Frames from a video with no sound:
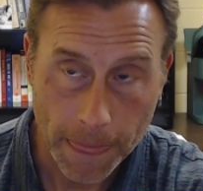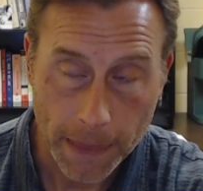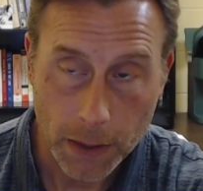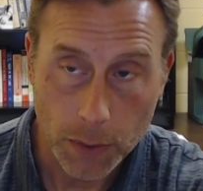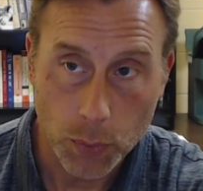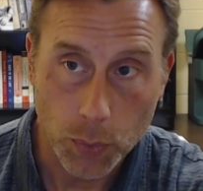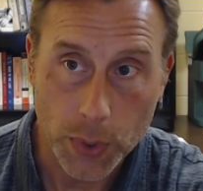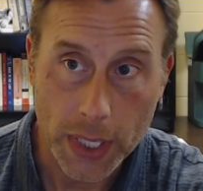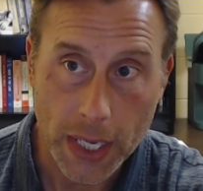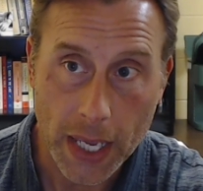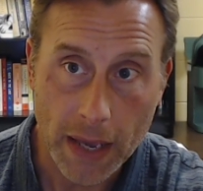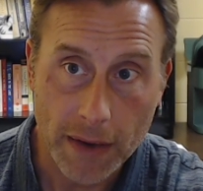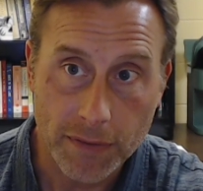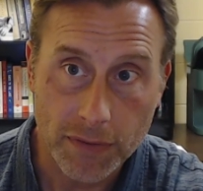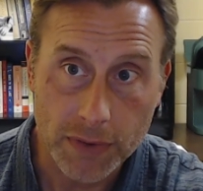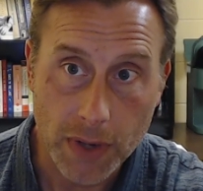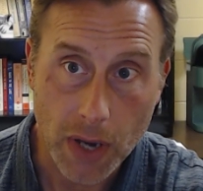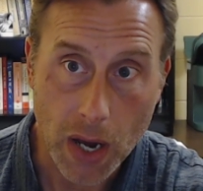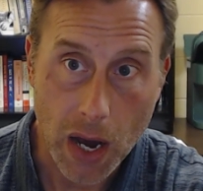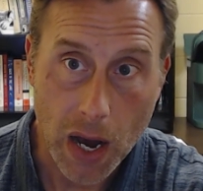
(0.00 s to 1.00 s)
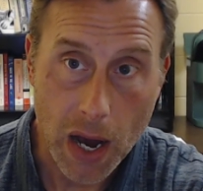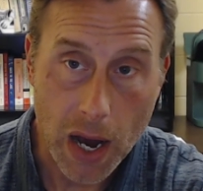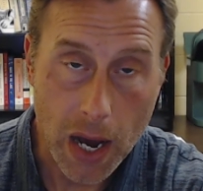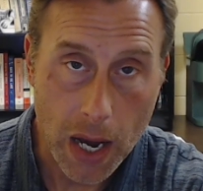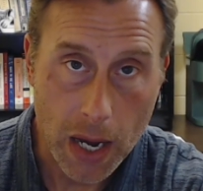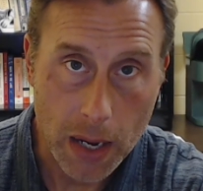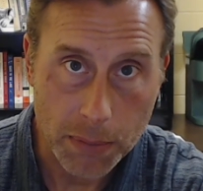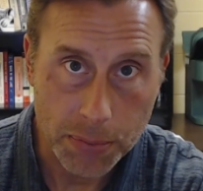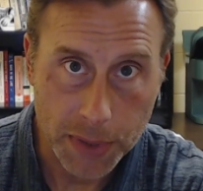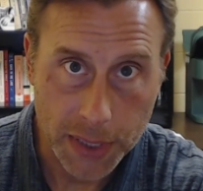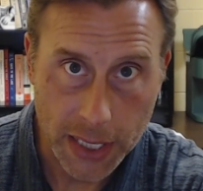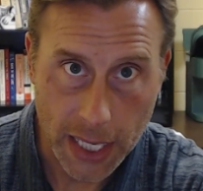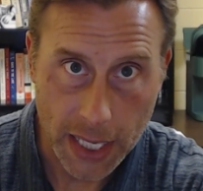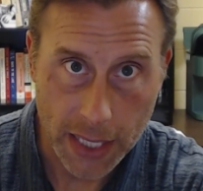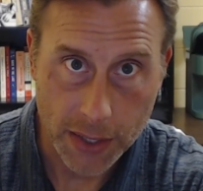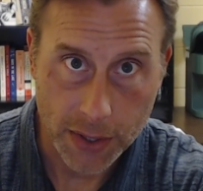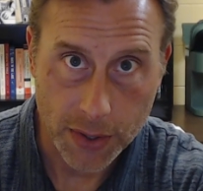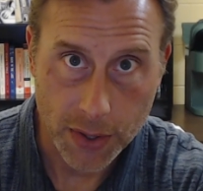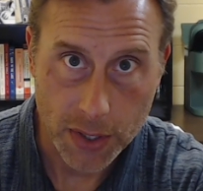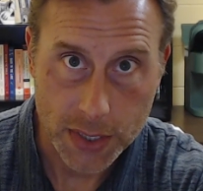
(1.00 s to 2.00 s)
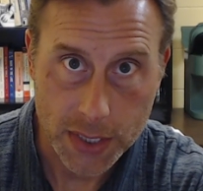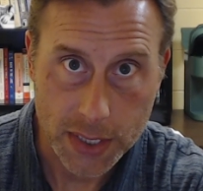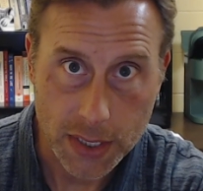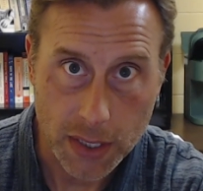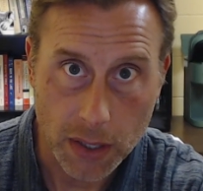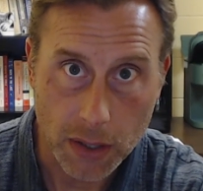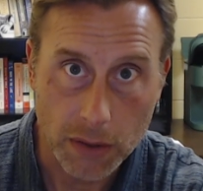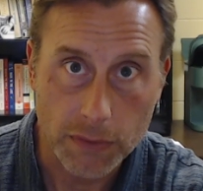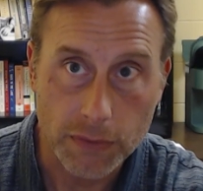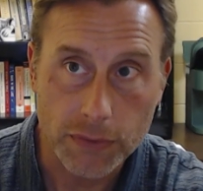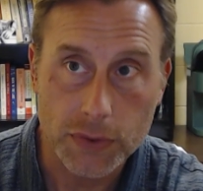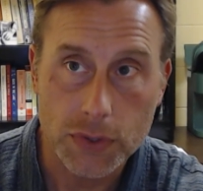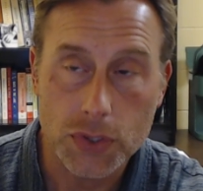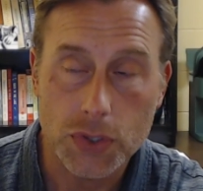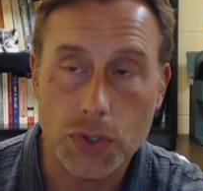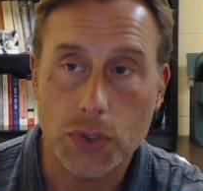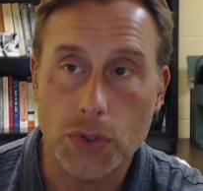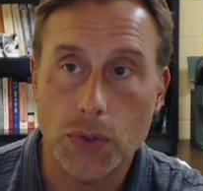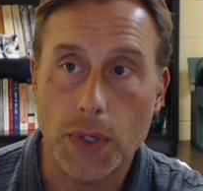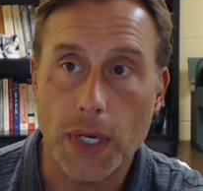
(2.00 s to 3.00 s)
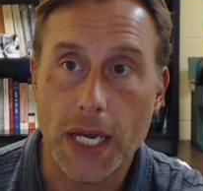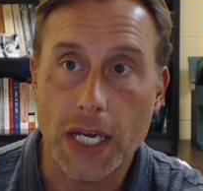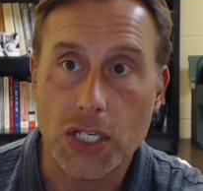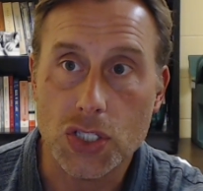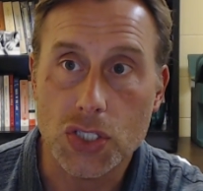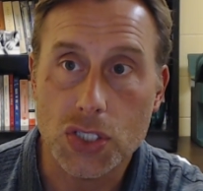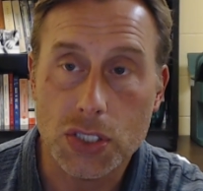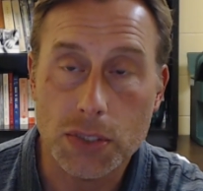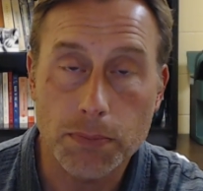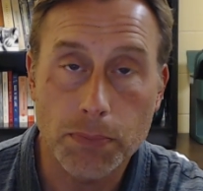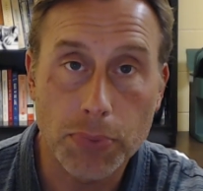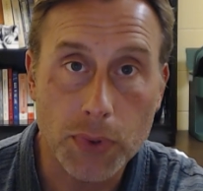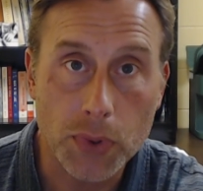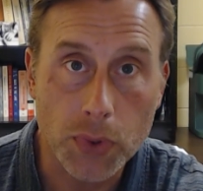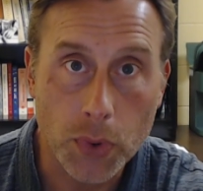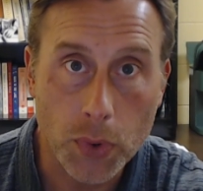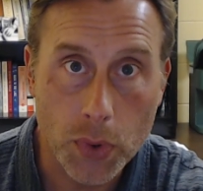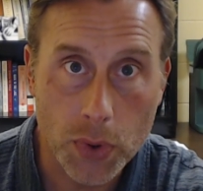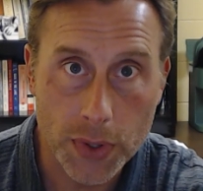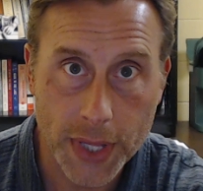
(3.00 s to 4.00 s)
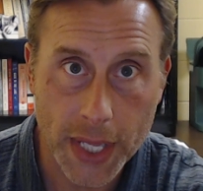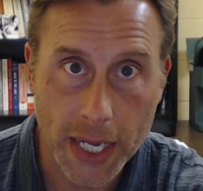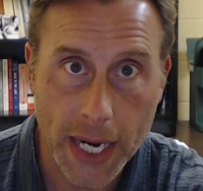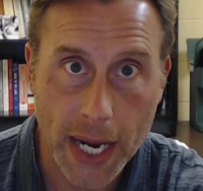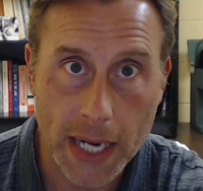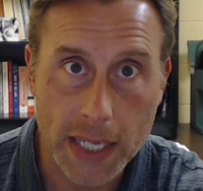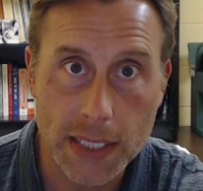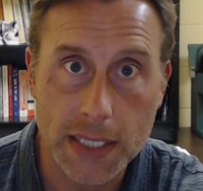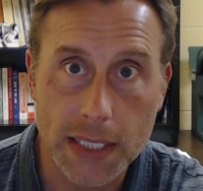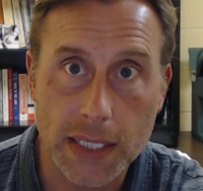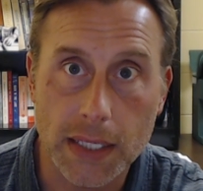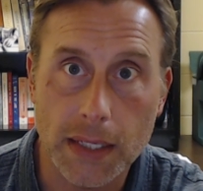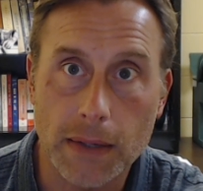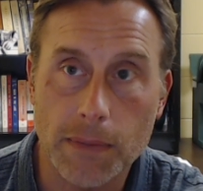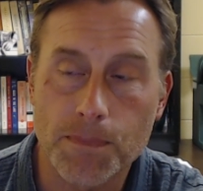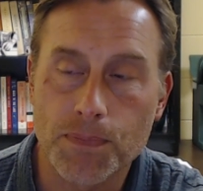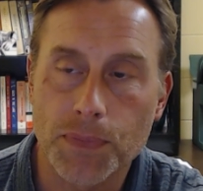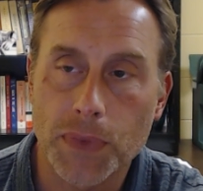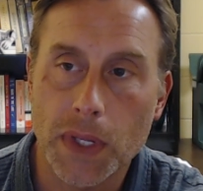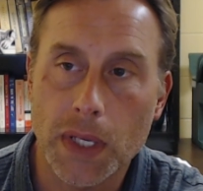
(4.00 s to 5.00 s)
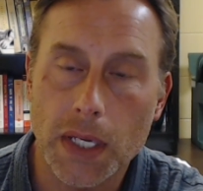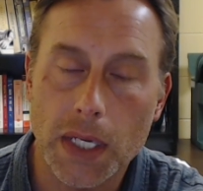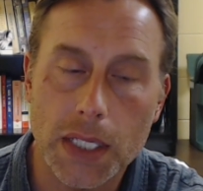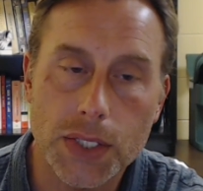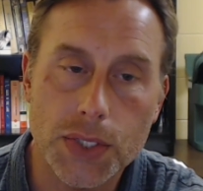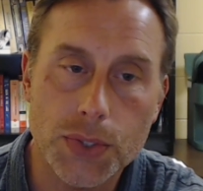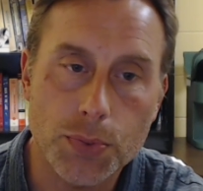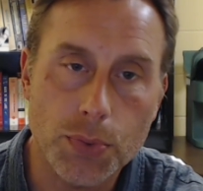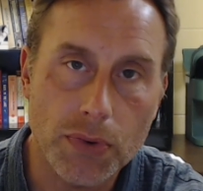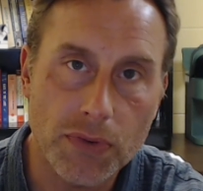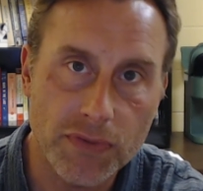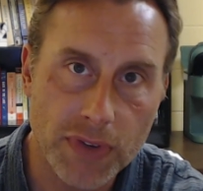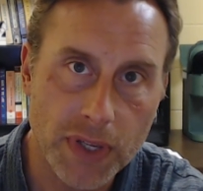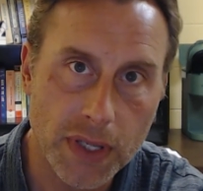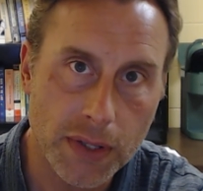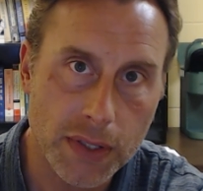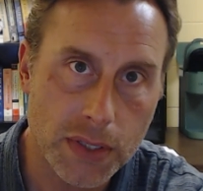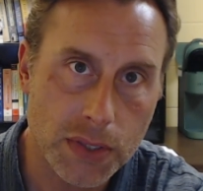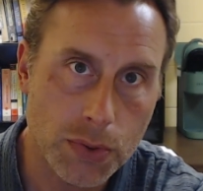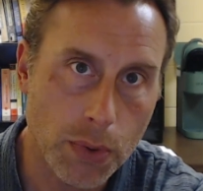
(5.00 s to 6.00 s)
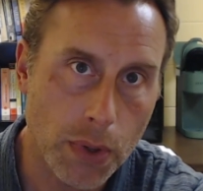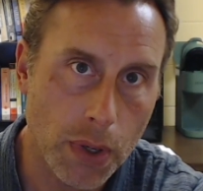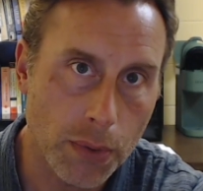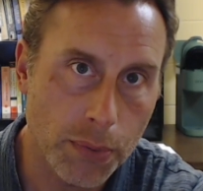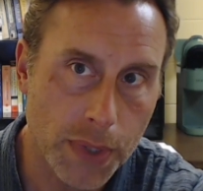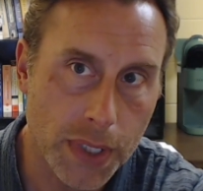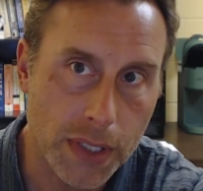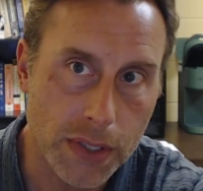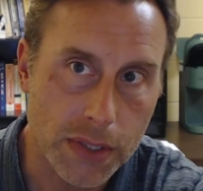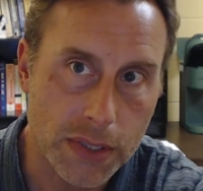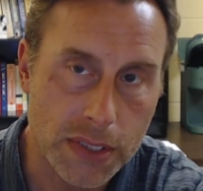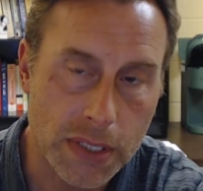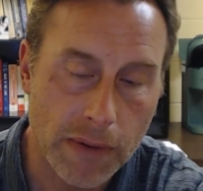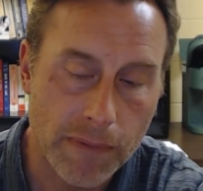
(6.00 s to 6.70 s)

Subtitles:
we have obligated ourselves to explore that idea and to reveal it to our readers.